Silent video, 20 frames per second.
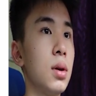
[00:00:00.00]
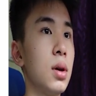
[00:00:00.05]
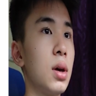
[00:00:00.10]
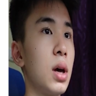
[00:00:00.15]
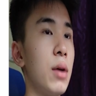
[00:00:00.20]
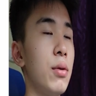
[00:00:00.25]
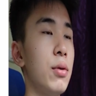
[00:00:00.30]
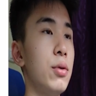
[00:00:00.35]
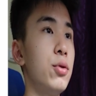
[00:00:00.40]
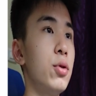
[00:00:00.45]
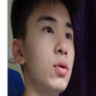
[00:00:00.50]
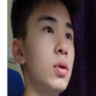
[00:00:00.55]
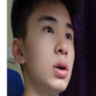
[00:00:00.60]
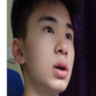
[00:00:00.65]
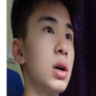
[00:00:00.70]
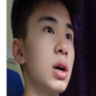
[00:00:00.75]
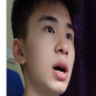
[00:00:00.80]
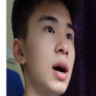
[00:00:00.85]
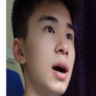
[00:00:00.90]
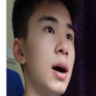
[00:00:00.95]
I will draw a
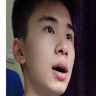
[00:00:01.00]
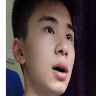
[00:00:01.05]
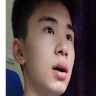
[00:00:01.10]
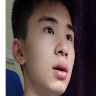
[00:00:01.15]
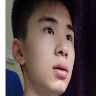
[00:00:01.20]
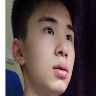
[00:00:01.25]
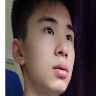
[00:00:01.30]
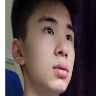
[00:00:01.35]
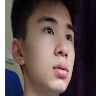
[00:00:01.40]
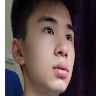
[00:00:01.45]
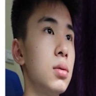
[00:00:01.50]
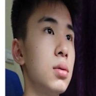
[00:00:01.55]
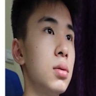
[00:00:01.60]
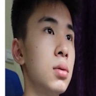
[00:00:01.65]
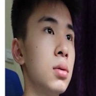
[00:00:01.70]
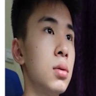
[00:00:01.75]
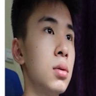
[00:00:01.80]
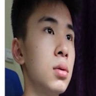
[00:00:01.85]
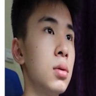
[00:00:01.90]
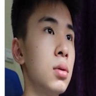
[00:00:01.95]
car
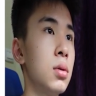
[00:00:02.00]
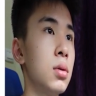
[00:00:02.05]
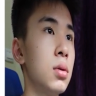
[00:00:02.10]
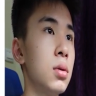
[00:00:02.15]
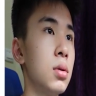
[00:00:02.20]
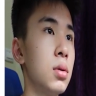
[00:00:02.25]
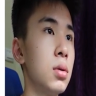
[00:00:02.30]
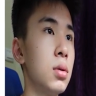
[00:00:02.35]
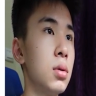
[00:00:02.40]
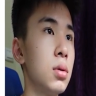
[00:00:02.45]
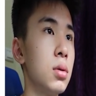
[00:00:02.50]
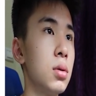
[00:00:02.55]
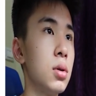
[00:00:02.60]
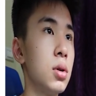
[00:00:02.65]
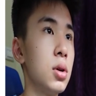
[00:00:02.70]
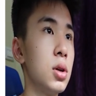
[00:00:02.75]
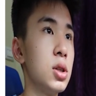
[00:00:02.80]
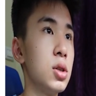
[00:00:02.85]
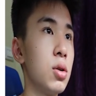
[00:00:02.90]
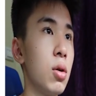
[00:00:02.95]

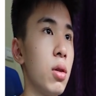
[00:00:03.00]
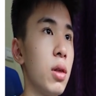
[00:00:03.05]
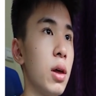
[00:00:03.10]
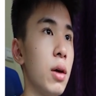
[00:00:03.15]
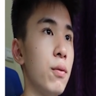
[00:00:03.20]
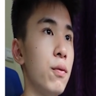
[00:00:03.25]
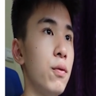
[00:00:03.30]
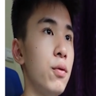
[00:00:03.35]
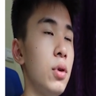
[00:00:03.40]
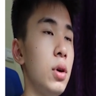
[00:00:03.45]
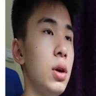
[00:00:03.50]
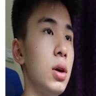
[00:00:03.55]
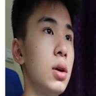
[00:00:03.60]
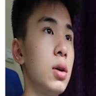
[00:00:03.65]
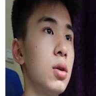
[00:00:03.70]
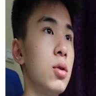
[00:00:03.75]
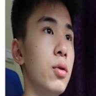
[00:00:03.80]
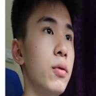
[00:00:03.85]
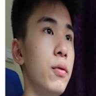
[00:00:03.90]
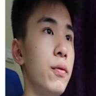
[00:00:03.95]
so that we
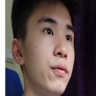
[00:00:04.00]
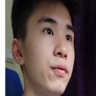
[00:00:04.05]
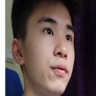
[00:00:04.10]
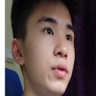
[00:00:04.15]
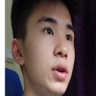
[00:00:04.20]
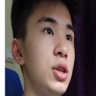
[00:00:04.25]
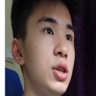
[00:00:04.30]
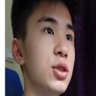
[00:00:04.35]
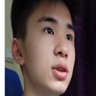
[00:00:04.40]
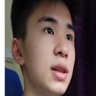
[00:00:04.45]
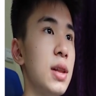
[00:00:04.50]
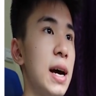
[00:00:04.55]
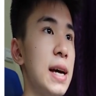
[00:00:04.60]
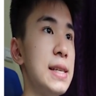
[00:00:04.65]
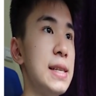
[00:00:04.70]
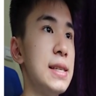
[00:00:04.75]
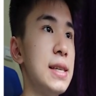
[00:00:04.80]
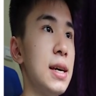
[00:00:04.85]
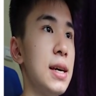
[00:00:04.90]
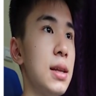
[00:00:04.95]
could
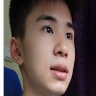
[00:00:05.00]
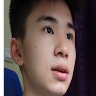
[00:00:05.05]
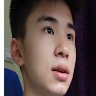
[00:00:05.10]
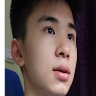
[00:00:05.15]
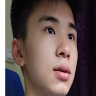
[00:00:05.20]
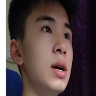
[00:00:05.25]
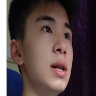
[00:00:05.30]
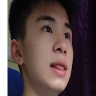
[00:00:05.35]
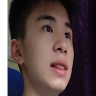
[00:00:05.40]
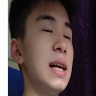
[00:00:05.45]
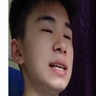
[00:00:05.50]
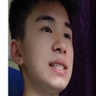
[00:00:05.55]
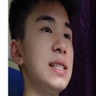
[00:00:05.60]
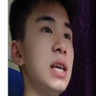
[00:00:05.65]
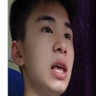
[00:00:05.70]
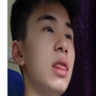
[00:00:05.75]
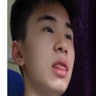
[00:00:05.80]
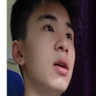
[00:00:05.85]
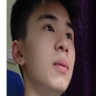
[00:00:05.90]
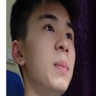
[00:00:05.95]
visualize it. Let's
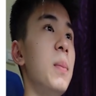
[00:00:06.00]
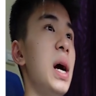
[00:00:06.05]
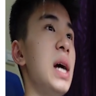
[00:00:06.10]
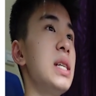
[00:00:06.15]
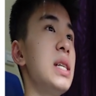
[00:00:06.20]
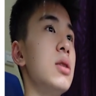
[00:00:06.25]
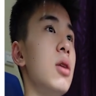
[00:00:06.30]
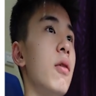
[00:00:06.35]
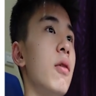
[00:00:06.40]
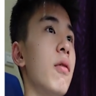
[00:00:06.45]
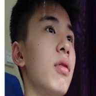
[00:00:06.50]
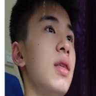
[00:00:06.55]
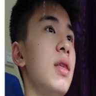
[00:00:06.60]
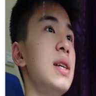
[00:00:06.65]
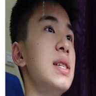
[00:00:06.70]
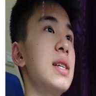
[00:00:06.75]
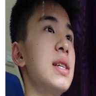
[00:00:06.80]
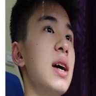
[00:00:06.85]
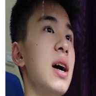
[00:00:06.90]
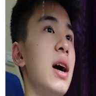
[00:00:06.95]
say the mass of
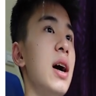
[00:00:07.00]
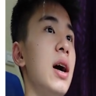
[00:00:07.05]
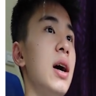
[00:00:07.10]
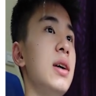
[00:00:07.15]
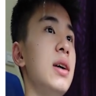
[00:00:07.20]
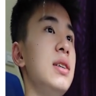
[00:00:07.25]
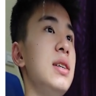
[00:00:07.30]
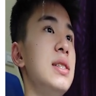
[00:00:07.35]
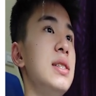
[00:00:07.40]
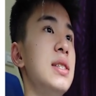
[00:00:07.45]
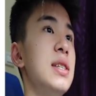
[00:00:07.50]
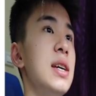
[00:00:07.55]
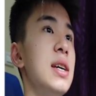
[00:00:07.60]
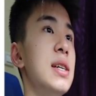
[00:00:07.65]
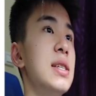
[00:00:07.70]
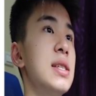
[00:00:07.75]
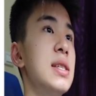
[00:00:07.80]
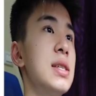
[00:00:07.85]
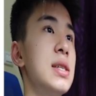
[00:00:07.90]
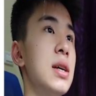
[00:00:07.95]
this car, it
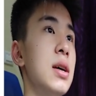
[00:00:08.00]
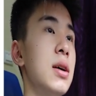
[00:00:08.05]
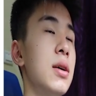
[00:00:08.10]
is